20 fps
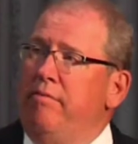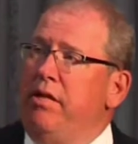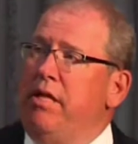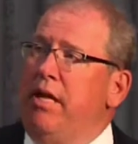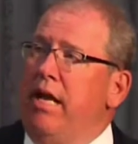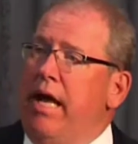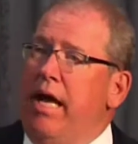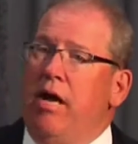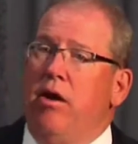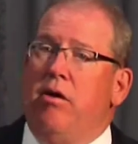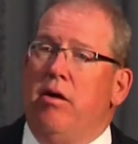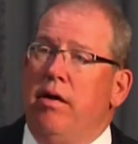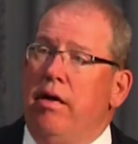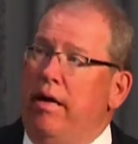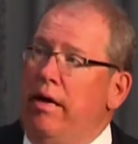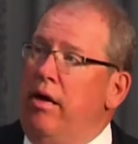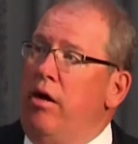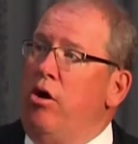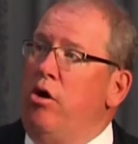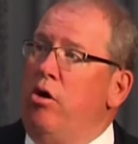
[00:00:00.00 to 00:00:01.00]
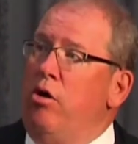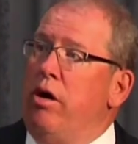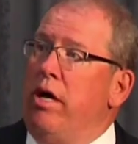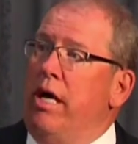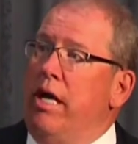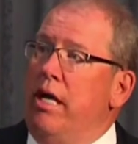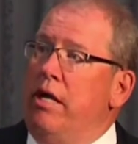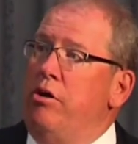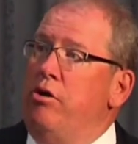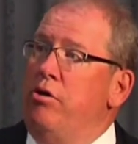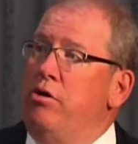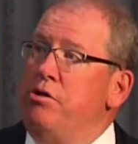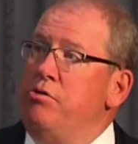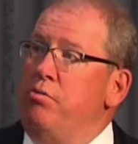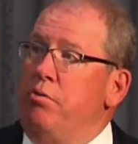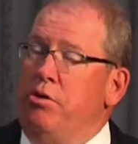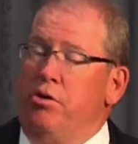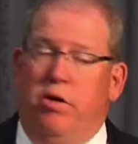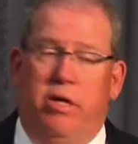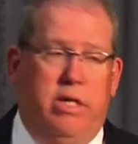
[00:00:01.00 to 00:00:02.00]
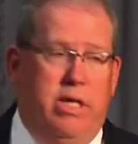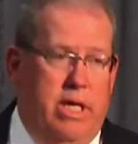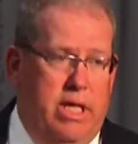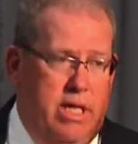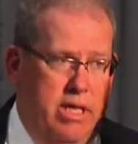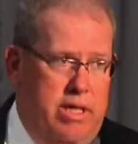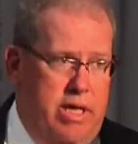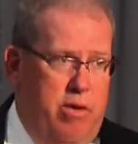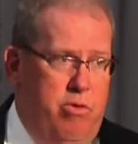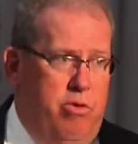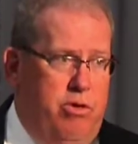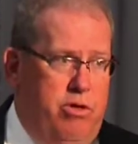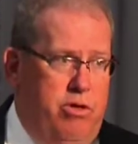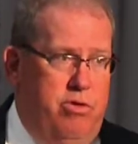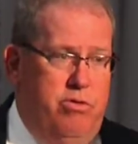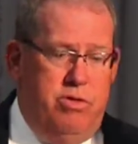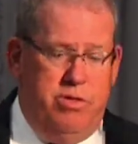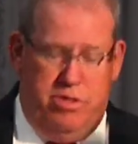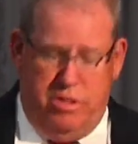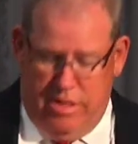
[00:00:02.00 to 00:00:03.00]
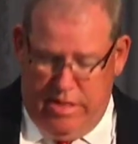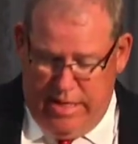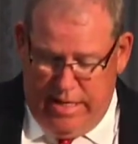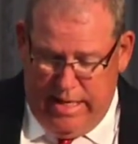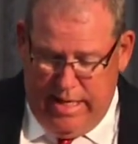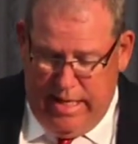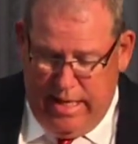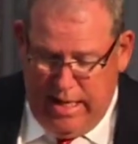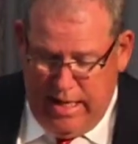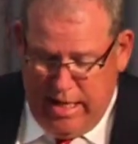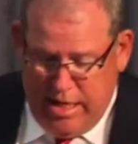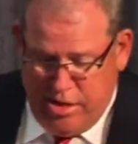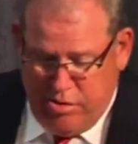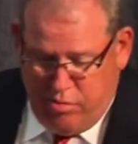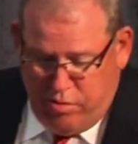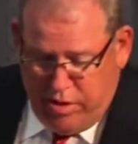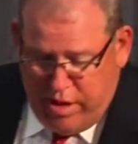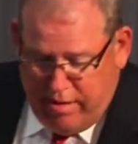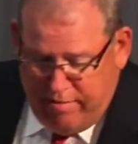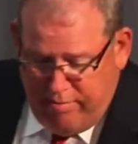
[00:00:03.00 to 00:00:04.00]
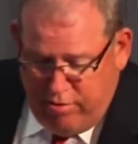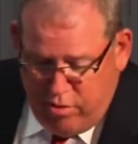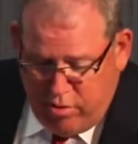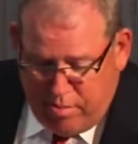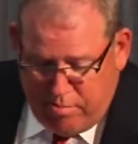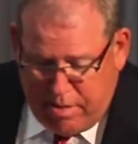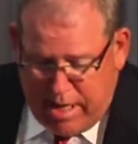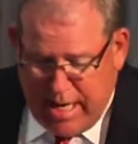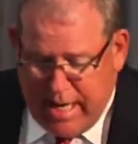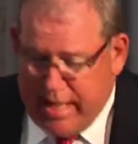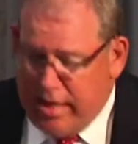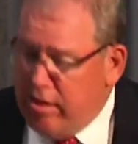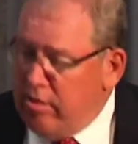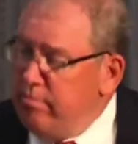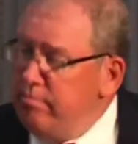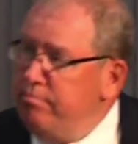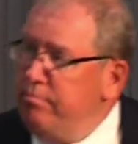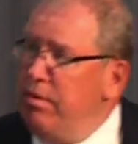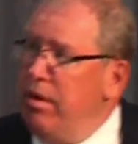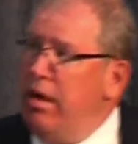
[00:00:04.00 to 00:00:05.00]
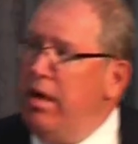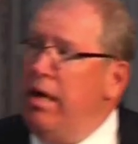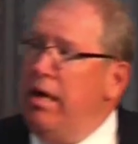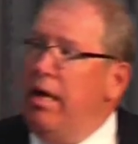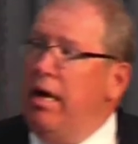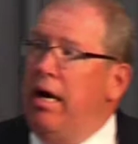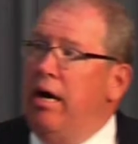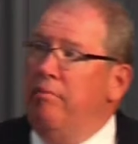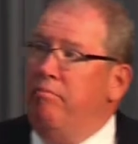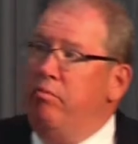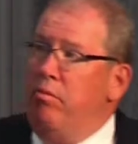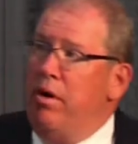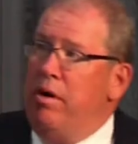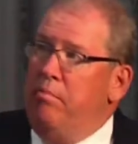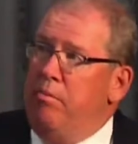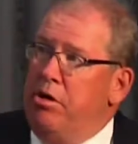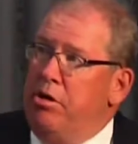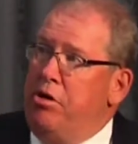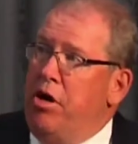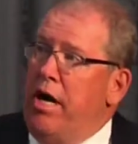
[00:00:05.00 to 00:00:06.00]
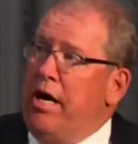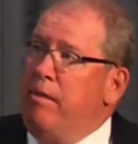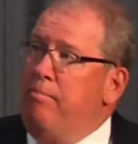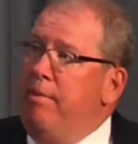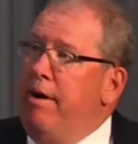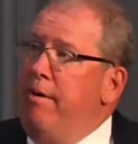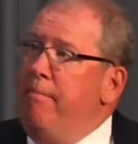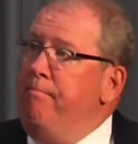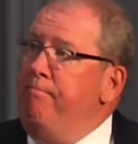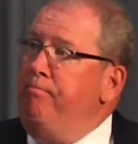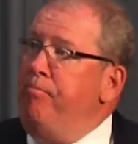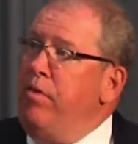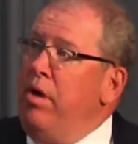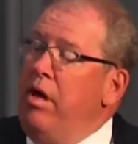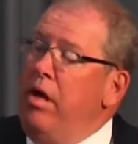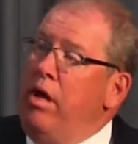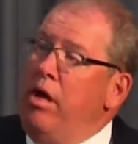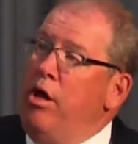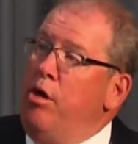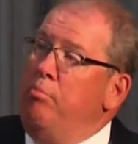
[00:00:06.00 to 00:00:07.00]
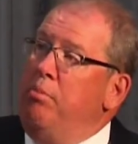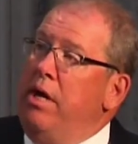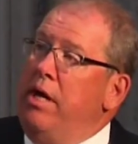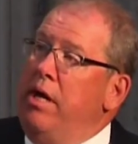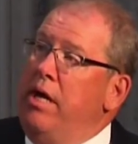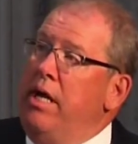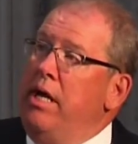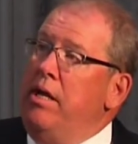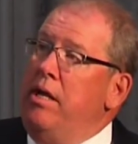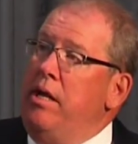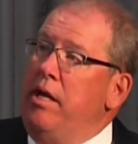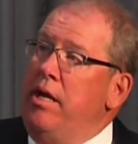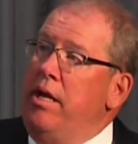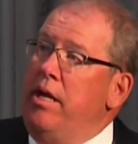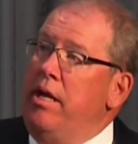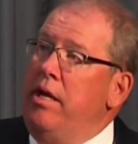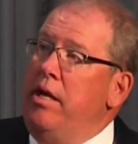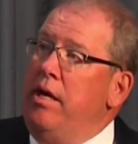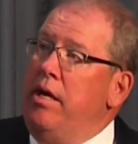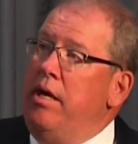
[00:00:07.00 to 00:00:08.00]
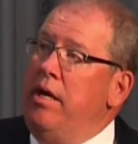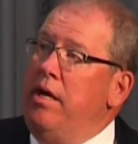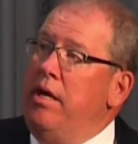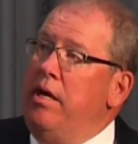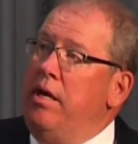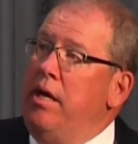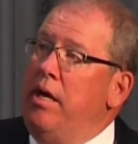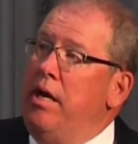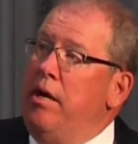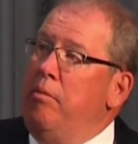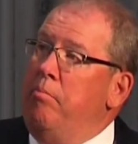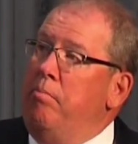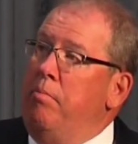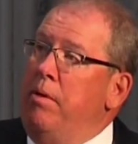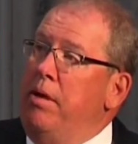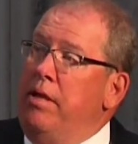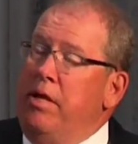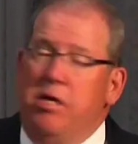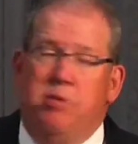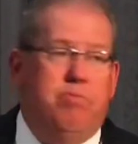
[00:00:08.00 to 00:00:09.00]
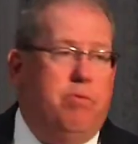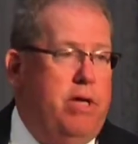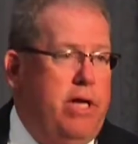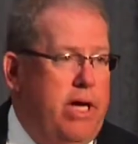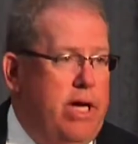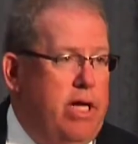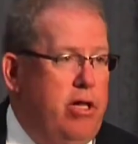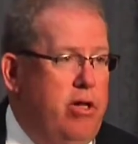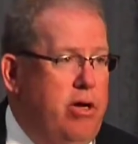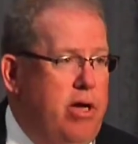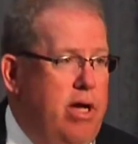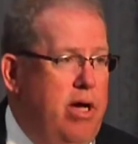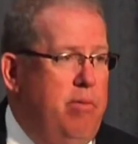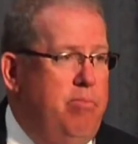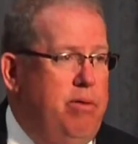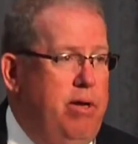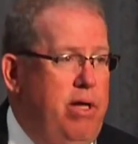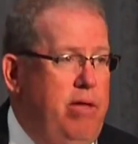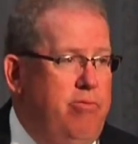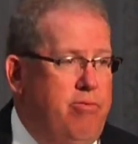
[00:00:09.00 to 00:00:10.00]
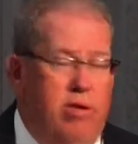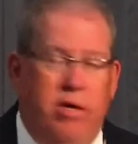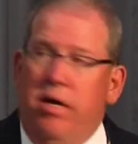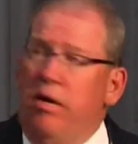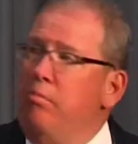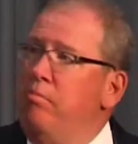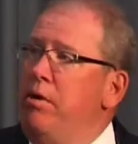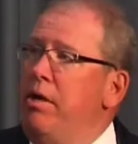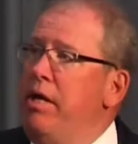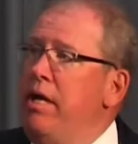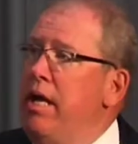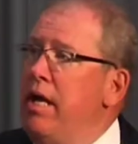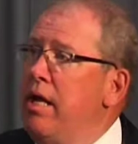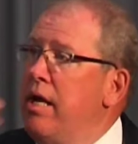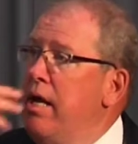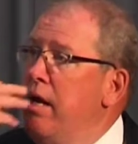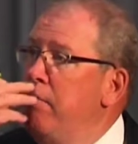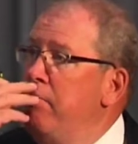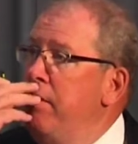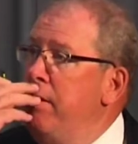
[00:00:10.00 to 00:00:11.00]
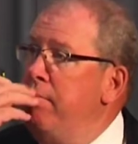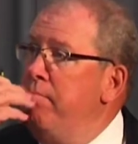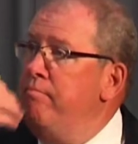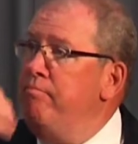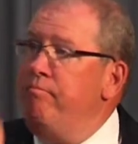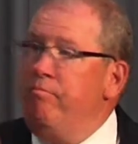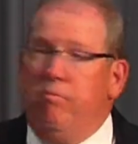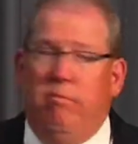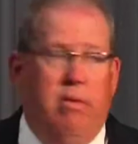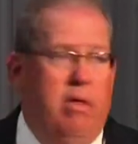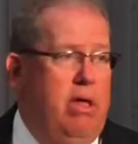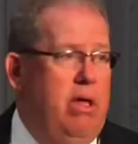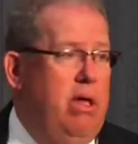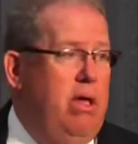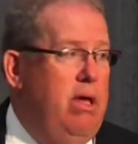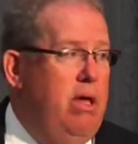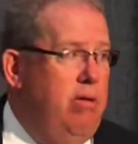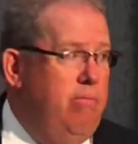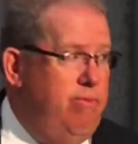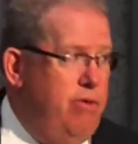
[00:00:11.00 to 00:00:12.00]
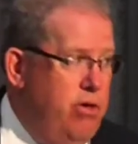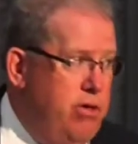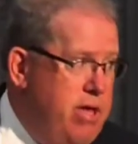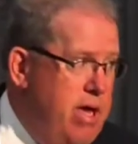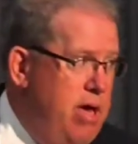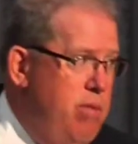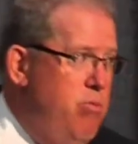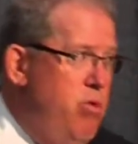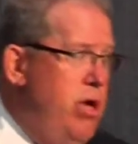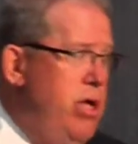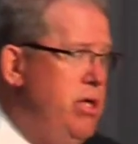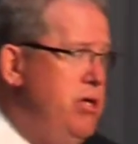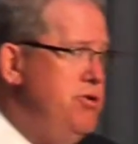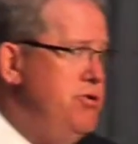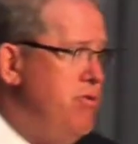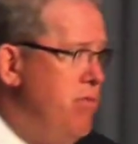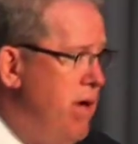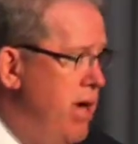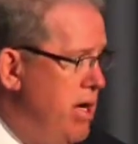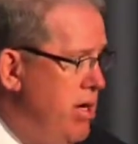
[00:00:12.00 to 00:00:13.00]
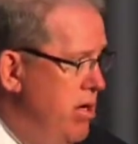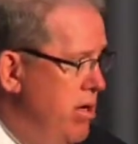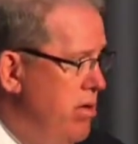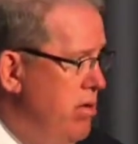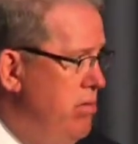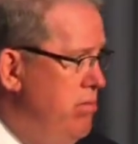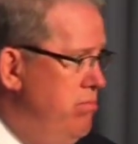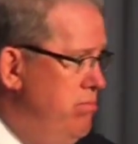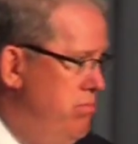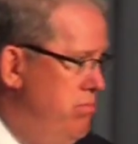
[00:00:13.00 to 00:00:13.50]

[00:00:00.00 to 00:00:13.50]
leave it today, or get it to us, we'll do it. The other thing we'll do is we'll give you a model of what I'm going to talk about. But in this particular company, $300 million company, full-time wellness director.